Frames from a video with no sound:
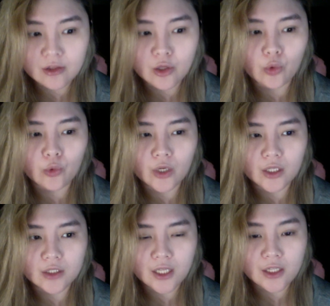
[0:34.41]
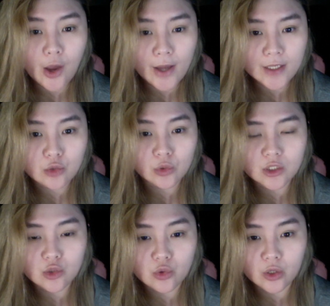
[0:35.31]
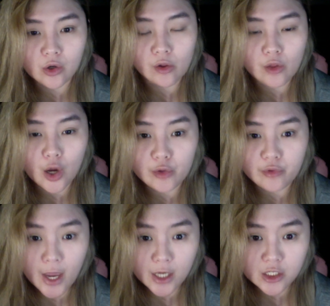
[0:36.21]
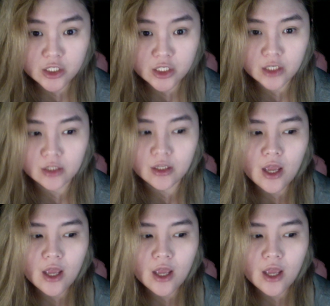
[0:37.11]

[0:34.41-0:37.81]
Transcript: though it can actually trigger a lot of action.